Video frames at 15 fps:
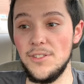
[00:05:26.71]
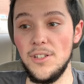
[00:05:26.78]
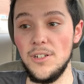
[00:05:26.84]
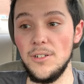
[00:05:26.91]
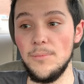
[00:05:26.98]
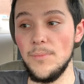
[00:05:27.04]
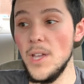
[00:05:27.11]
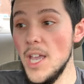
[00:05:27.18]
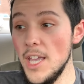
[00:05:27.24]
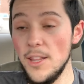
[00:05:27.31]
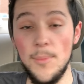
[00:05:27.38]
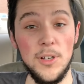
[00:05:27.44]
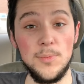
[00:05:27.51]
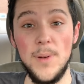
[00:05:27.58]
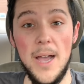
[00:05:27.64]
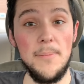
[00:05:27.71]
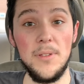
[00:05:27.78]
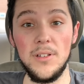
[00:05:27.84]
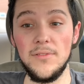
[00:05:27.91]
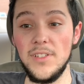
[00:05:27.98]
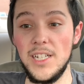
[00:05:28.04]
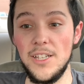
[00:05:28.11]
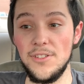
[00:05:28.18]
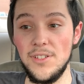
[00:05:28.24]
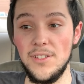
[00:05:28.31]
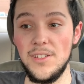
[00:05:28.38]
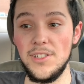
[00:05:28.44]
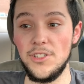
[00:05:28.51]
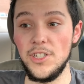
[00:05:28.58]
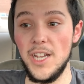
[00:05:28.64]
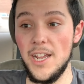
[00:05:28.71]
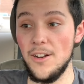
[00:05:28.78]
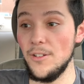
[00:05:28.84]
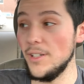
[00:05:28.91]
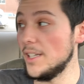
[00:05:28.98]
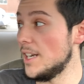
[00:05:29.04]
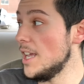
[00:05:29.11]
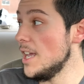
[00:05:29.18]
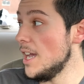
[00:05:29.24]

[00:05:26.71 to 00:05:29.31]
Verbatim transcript: They're the most popular videos on this channel, and